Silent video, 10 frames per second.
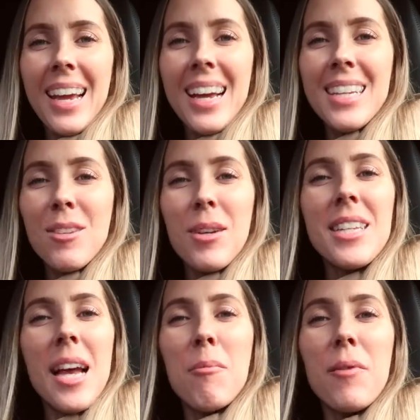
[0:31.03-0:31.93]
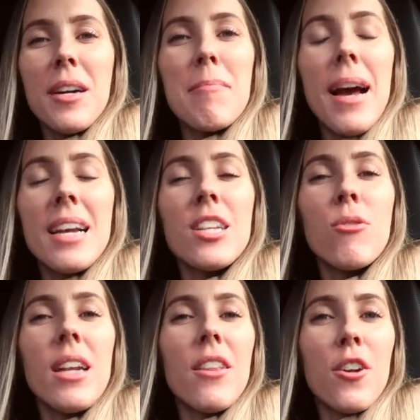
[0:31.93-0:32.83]
Hey guys, what's up? Welcome back to
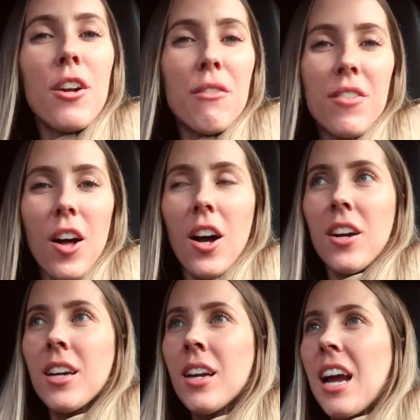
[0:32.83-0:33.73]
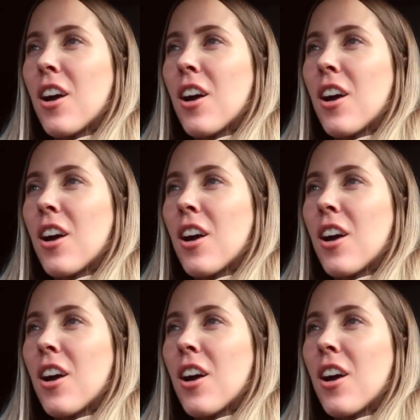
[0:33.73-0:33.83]
another vlog.